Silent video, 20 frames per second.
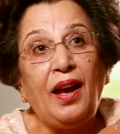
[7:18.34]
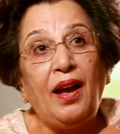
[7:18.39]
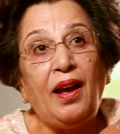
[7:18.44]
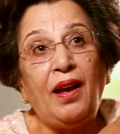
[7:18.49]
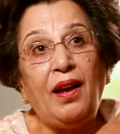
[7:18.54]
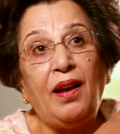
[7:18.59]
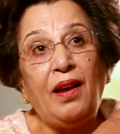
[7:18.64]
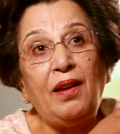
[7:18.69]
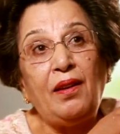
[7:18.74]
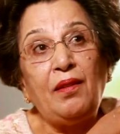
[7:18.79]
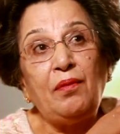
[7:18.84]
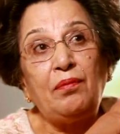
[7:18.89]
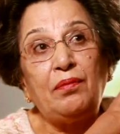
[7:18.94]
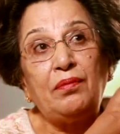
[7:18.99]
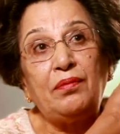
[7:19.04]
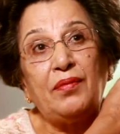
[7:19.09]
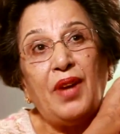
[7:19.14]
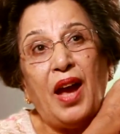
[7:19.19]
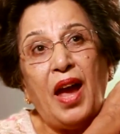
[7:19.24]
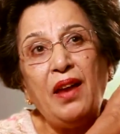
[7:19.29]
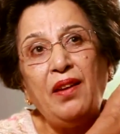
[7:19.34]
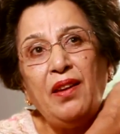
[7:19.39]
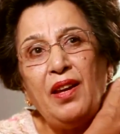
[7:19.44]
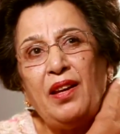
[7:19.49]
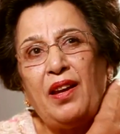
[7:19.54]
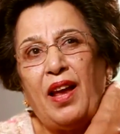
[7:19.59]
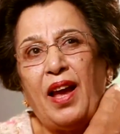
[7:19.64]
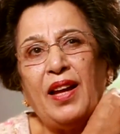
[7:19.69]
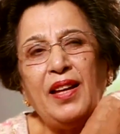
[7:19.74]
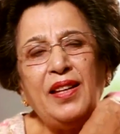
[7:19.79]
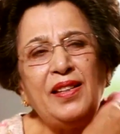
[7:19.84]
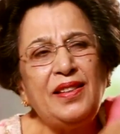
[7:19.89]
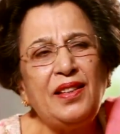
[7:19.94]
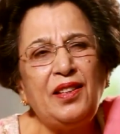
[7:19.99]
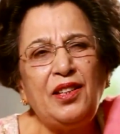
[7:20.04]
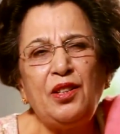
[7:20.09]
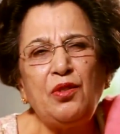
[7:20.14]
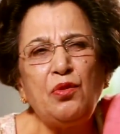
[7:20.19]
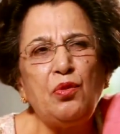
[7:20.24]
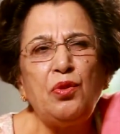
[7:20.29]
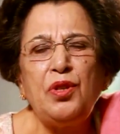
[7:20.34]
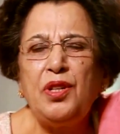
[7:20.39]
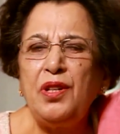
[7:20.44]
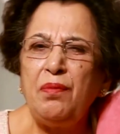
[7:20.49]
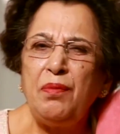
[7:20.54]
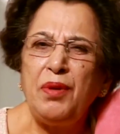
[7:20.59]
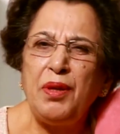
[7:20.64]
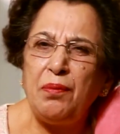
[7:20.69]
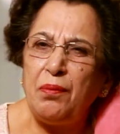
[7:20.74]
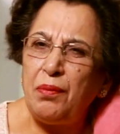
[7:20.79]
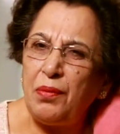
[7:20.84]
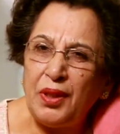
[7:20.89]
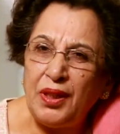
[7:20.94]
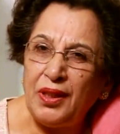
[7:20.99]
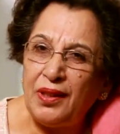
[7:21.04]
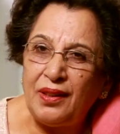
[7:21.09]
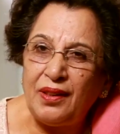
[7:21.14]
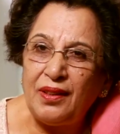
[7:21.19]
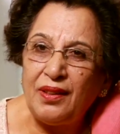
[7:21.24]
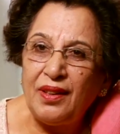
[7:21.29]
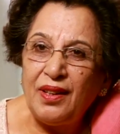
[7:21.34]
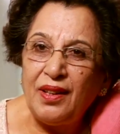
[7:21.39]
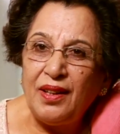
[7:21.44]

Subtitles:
I realized that it couldn't be me.